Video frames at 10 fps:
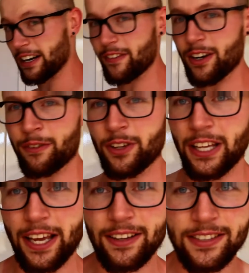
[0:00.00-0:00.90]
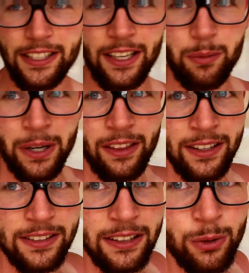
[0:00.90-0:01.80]
don't even know if you can see it, but
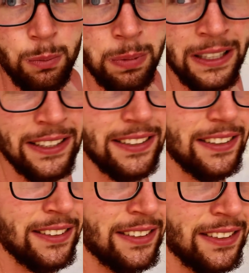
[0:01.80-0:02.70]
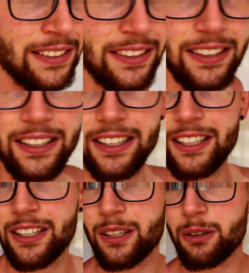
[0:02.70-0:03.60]
there's little blisters
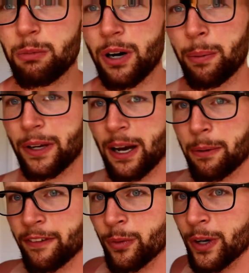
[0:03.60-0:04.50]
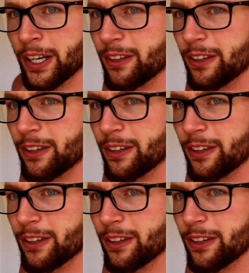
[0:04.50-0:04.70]
popping up everywhere.